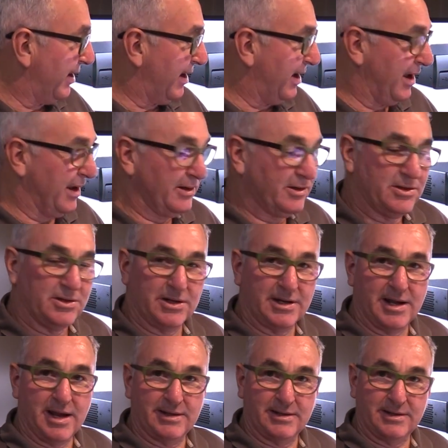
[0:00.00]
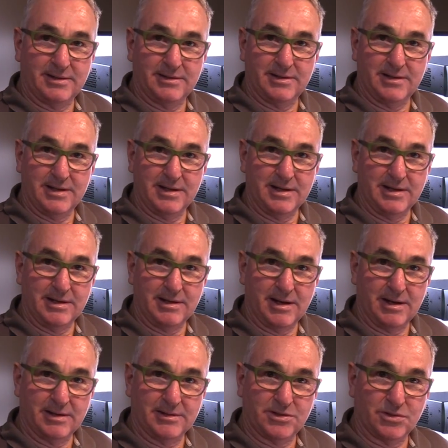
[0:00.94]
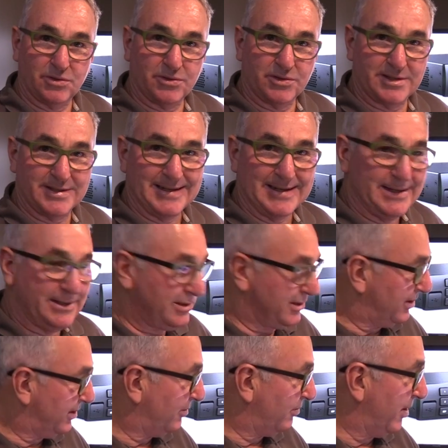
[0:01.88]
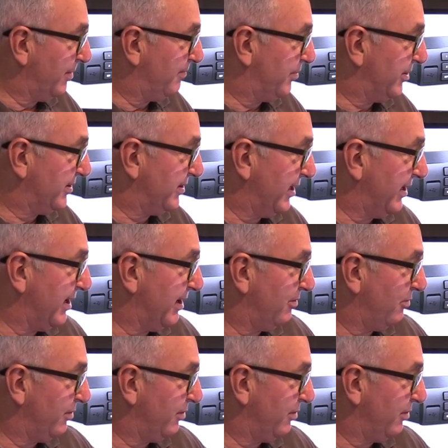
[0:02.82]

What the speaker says: and to get the source into the web presenter,